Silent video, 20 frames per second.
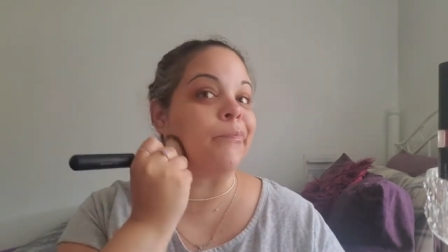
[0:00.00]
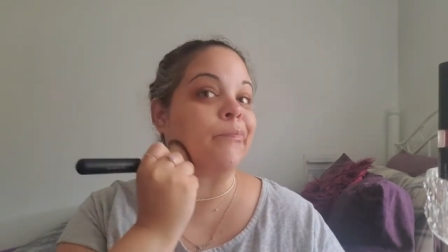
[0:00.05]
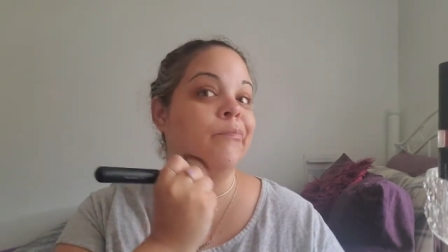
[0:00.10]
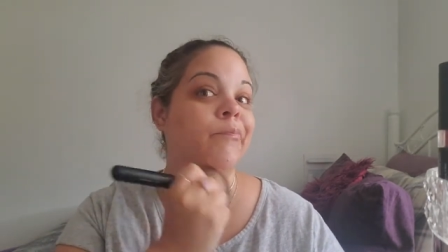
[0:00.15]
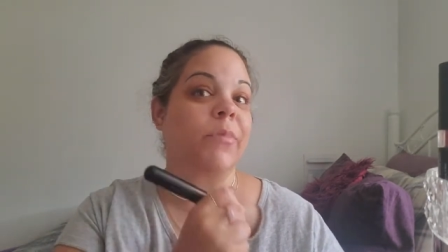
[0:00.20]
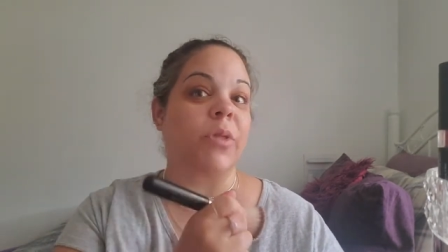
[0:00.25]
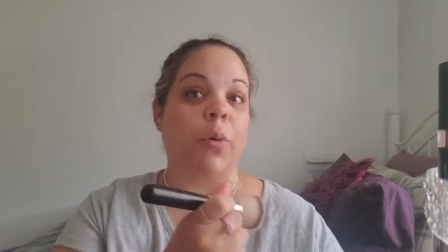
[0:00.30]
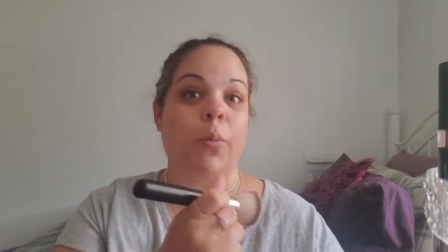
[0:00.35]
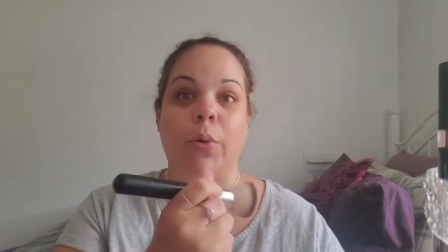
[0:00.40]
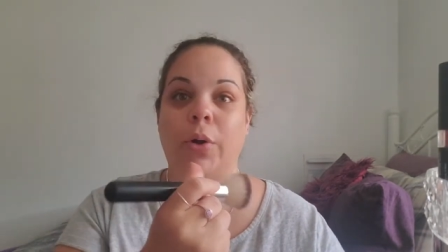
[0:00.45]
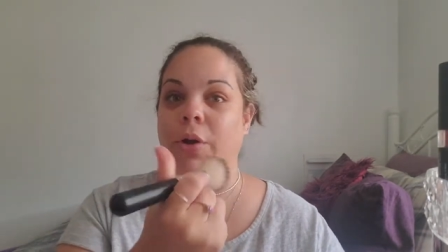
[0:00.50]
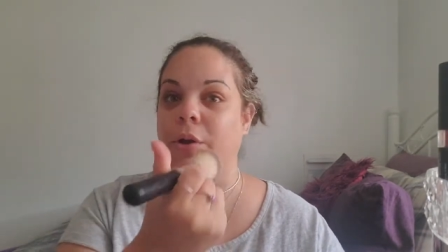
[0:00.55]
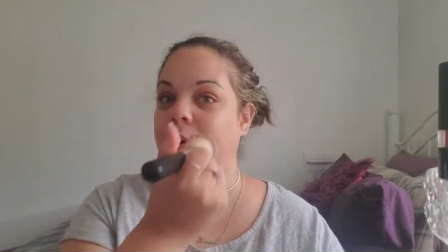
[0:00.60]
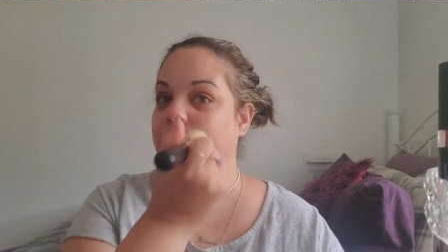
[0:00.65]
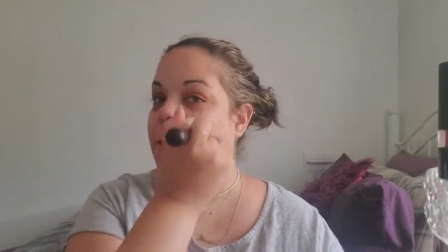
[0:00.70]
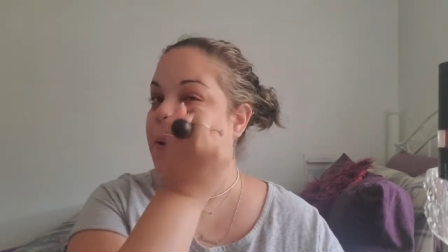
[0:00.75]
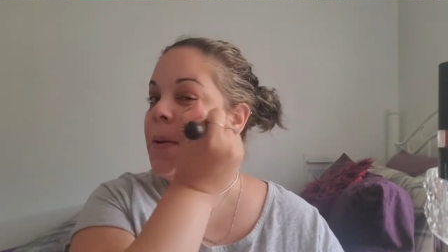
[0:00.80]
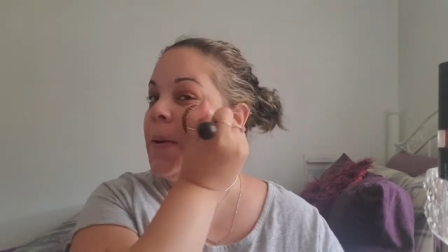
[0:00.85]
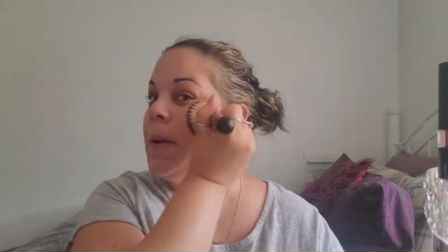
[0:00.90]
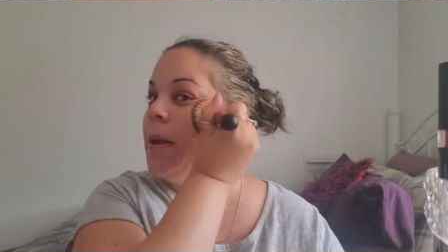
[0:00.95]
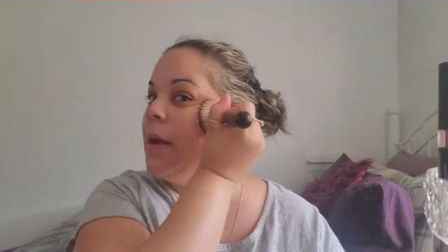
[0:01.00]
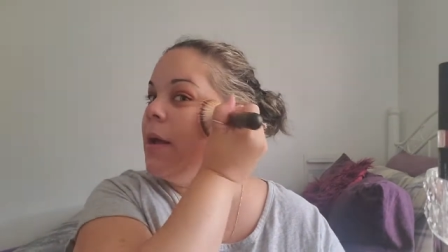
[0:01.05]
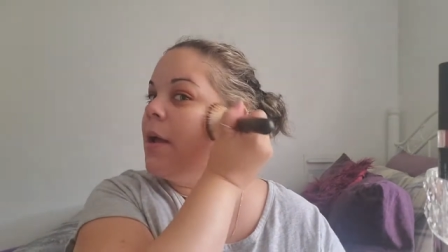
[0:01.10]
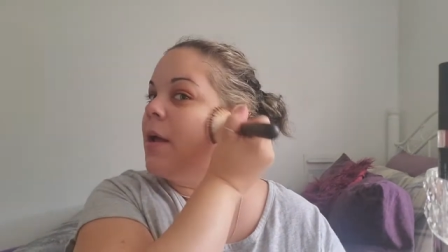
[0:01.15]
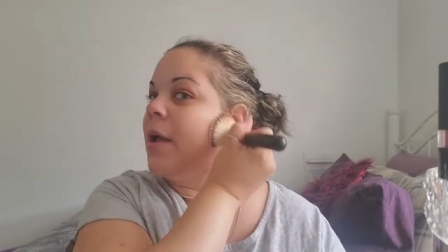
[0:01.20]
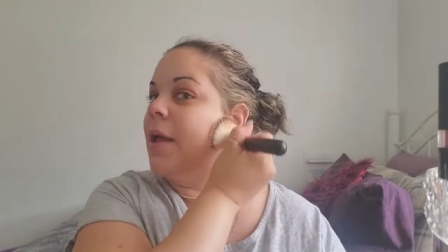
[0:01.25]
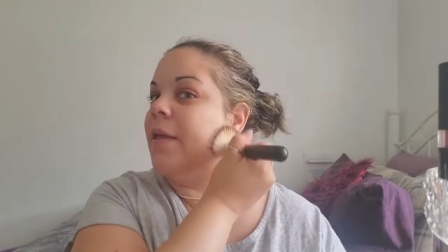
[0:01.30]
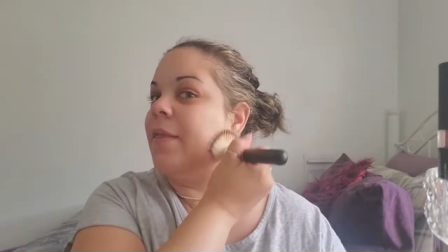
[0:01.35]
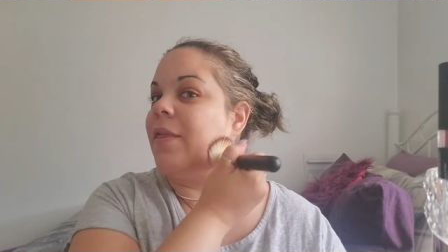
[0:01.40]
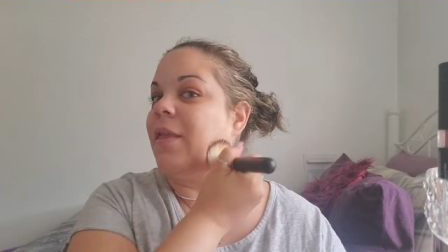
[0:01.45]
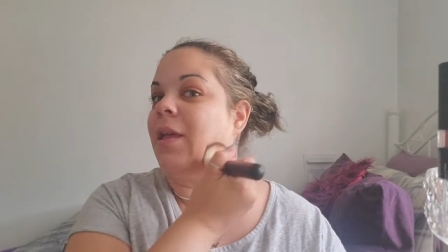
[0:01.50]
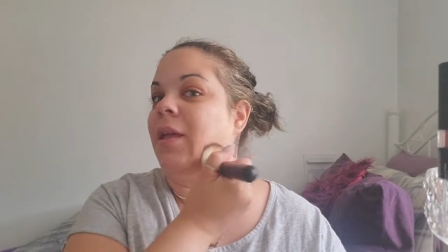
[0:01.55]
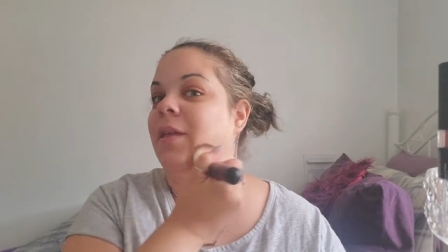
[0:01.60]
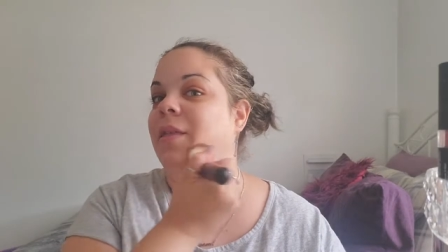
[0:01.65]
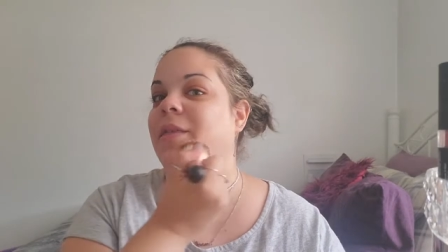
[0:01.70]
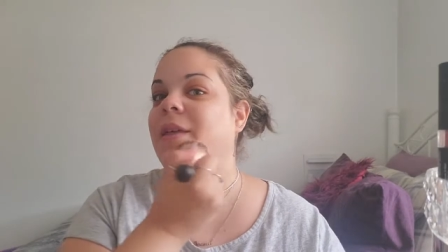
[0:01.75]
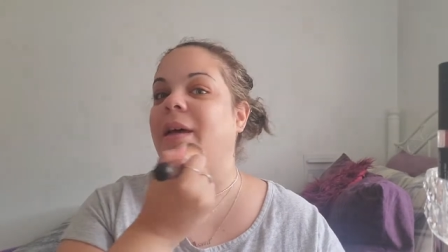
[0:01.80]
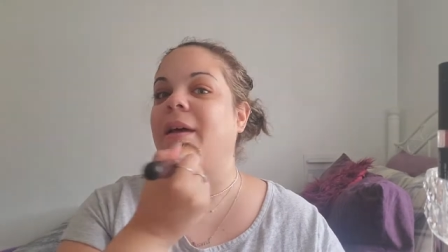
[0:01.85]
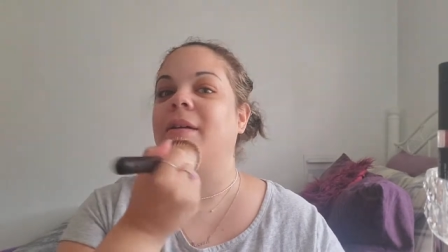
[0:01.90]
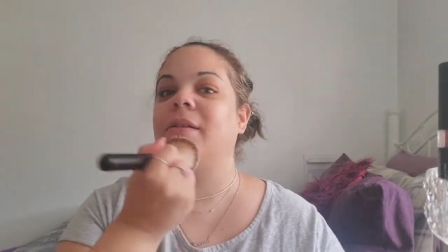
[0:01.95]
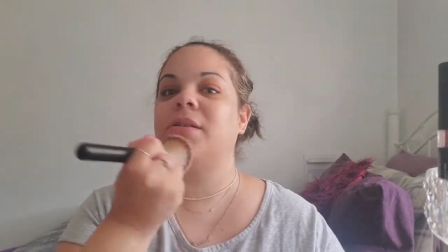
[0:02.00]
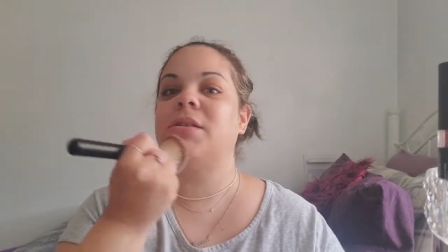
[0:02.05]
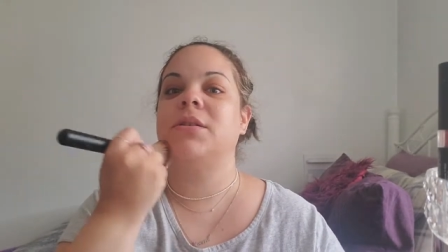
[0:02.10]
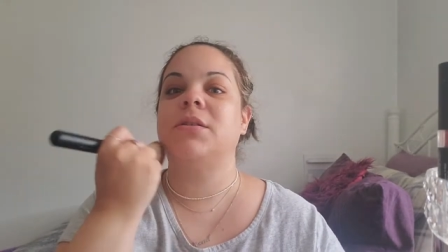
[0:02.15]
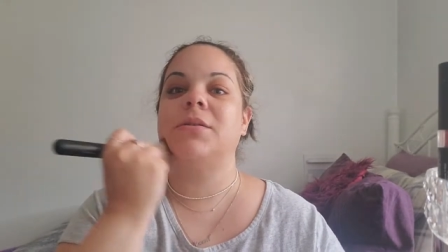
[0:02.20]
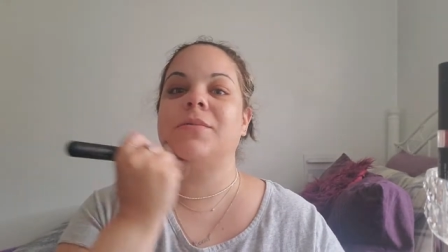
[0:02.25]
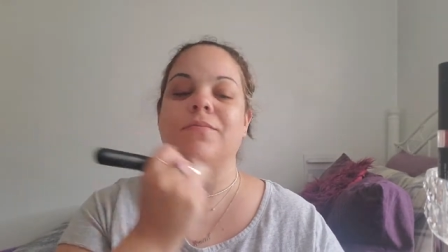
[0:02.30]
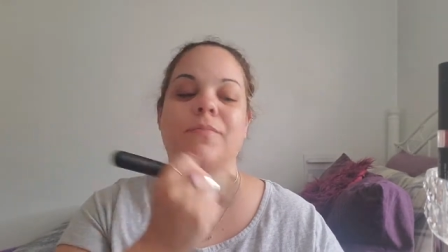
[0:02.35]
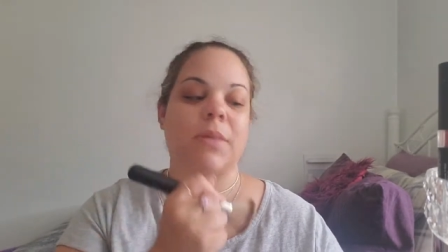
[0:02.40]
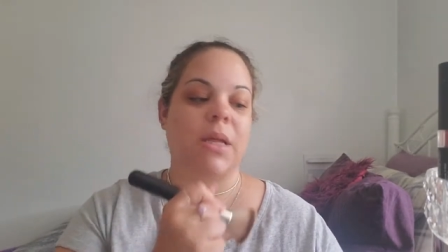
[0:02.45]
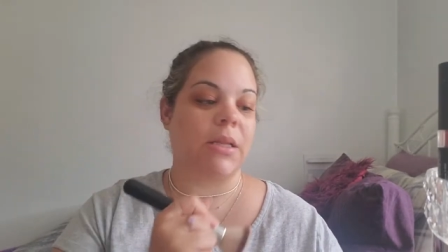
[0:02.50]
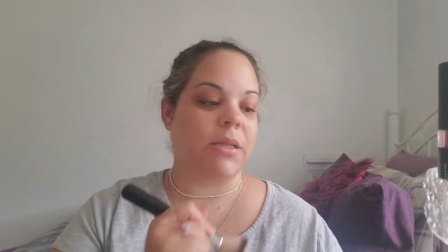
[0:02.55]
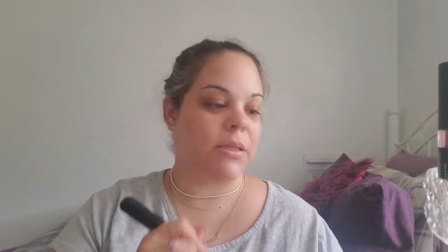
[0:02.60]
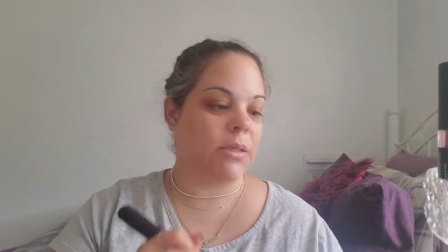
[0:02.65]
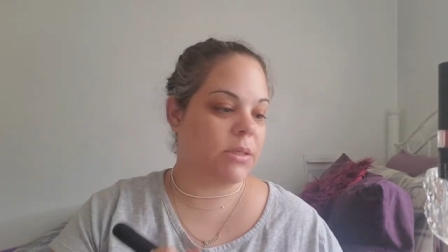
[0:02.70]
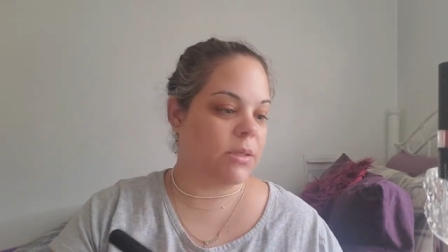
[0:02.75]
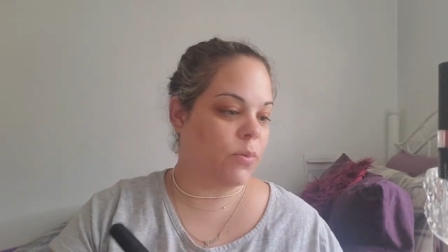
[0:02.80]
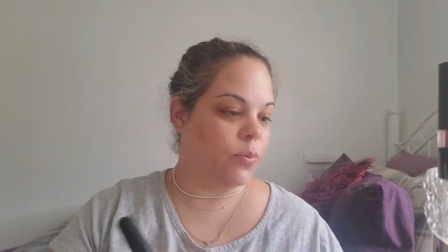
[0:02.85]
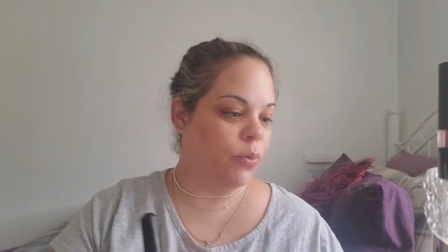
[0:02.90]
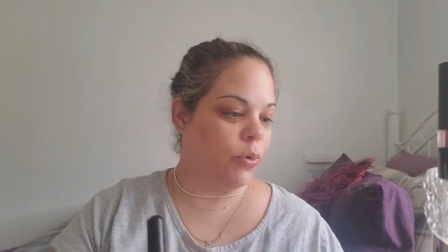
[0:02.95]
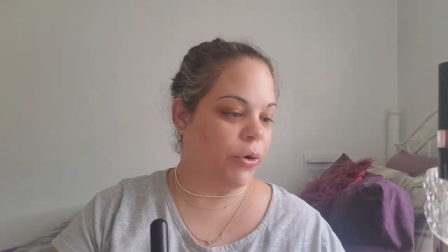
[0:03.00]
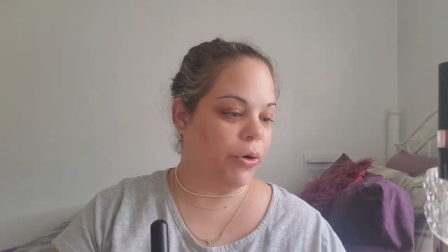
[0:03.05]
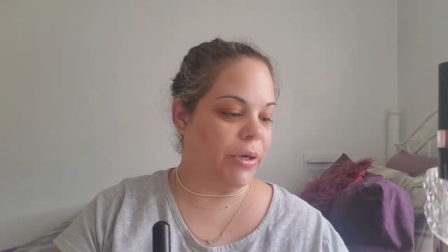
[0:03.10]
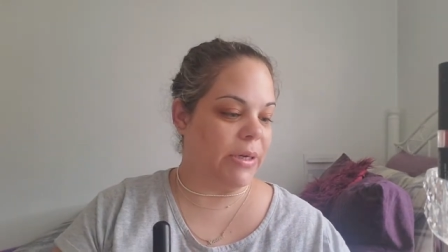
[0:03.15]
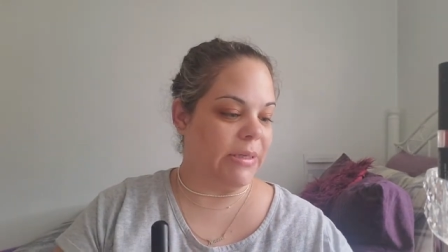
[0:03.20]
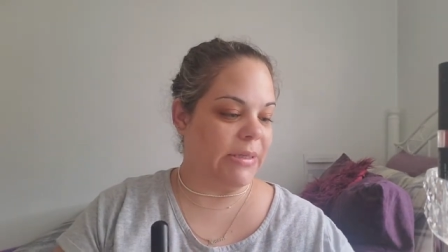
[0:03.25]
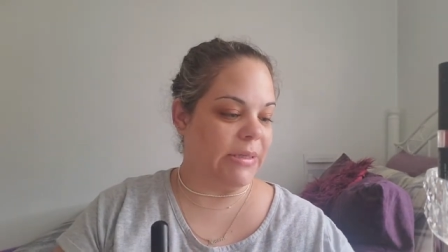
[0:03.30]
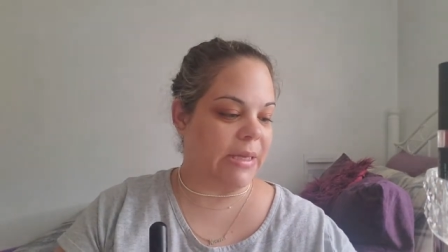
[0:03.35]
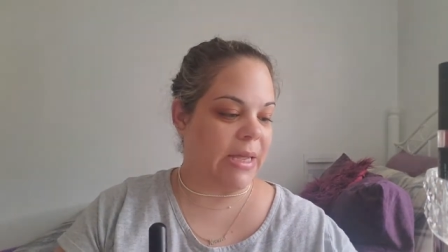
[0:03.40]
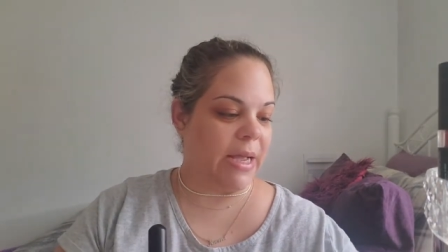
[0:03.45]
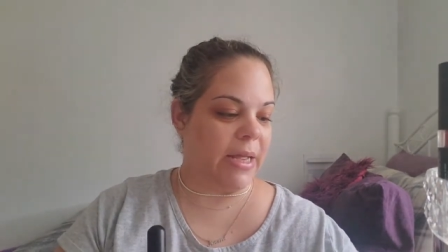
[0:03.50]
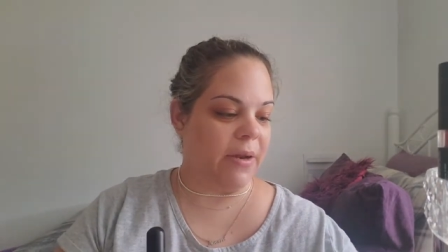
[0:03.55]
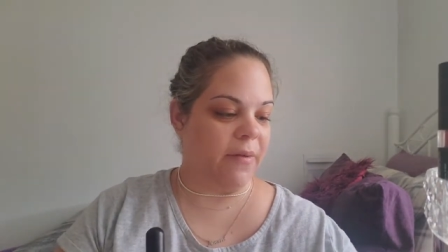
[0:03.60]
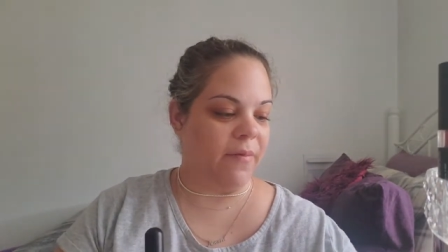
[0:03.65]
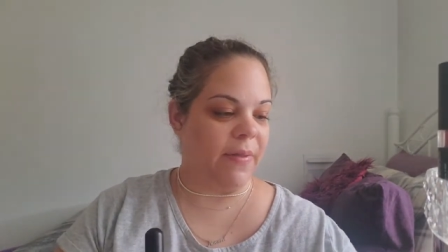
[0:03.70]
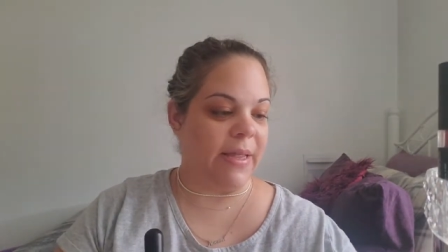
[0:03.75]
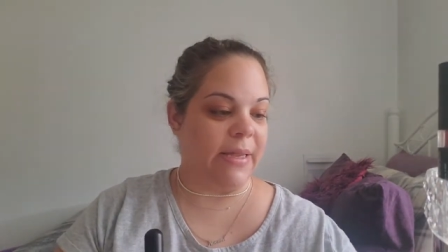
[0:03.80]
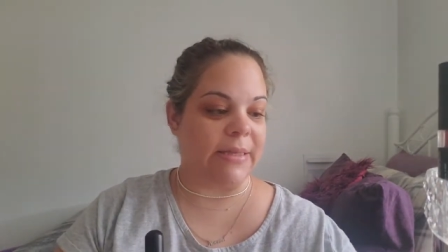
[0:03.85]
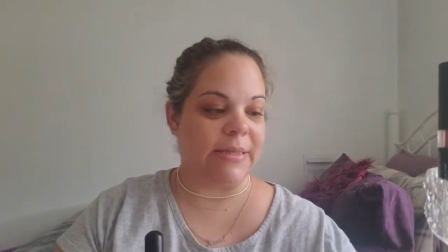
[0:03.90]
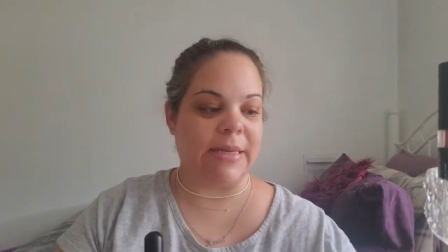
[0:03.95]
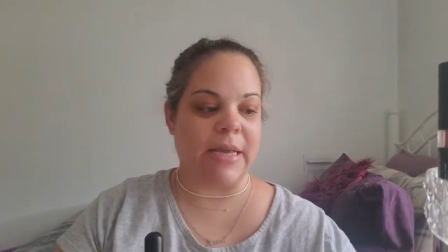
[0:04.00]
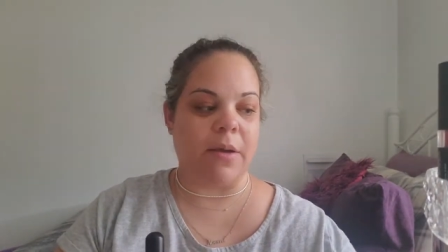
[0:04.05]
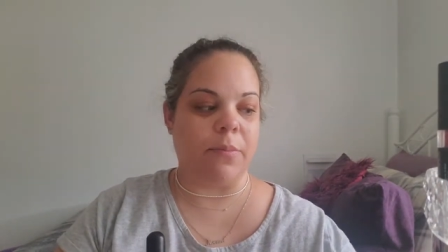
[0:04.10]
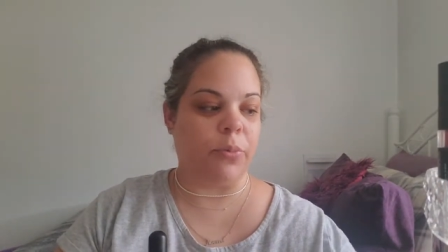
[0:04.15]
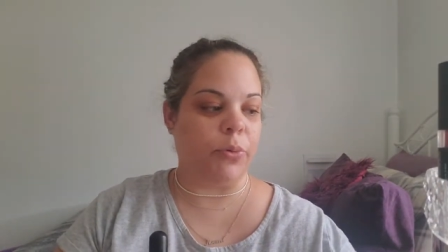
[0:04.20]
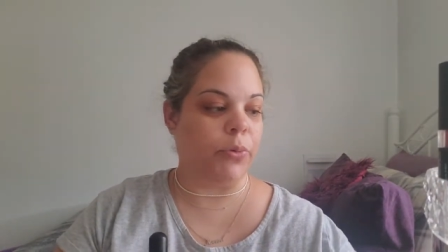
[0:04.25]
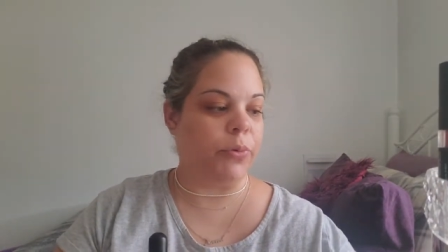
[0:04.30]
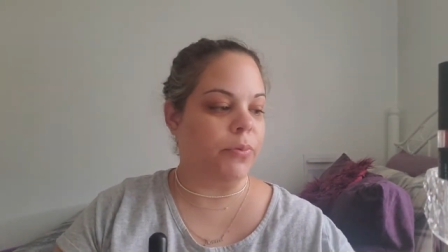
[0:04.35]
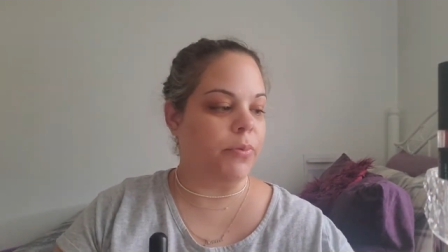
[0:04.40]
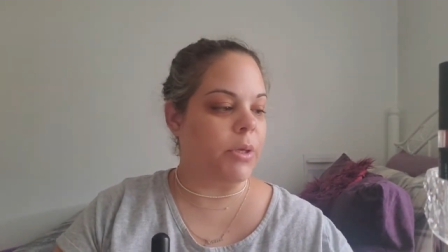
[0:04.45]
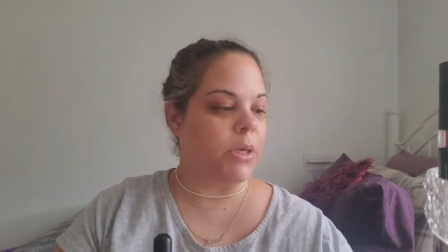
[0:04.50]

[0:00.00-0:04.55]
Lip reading: the word. I think that word is kind of like taboo.